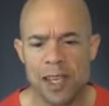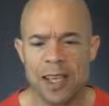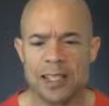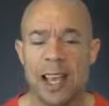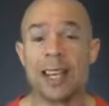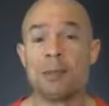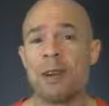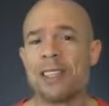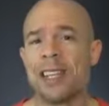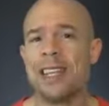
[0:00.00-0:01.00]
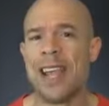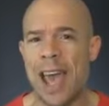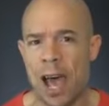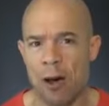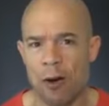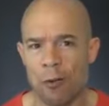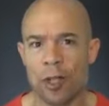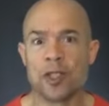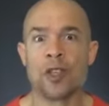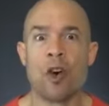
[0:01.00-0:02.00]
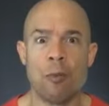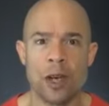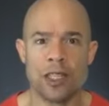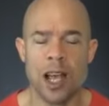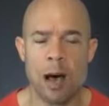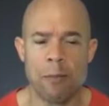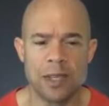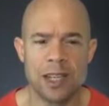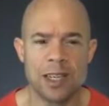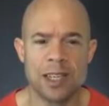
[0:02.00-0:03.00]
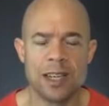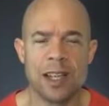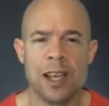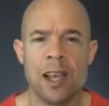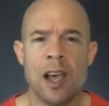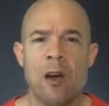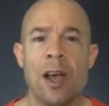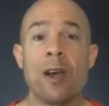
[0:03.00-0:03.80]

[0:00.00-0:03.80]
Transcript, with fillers: is that, especially now with so much competition, right?